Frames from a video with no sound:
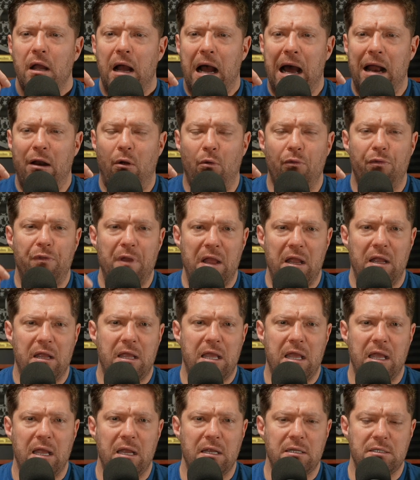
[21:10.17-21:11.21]
I don't think
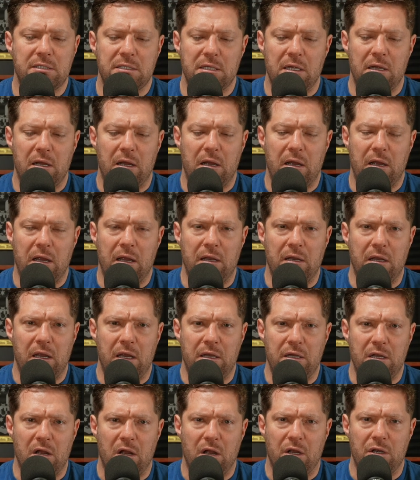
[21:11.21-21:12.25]
kids
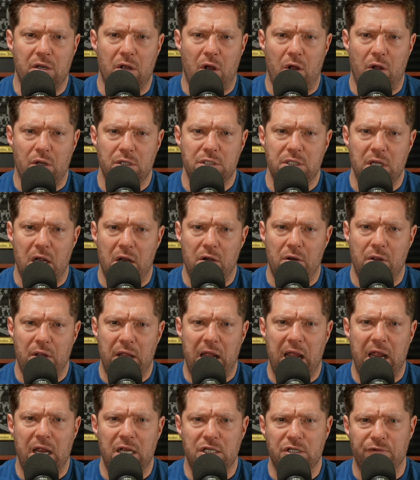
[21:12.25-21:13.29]
and young adults under the
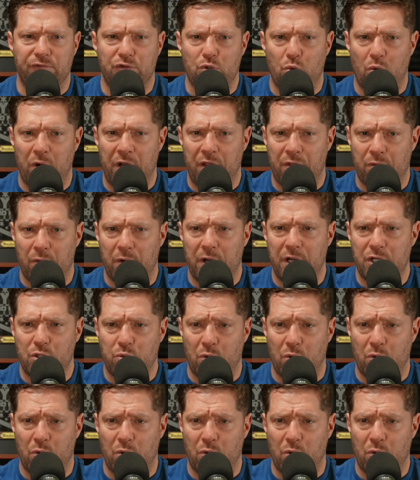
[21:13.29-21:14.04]
age of 23,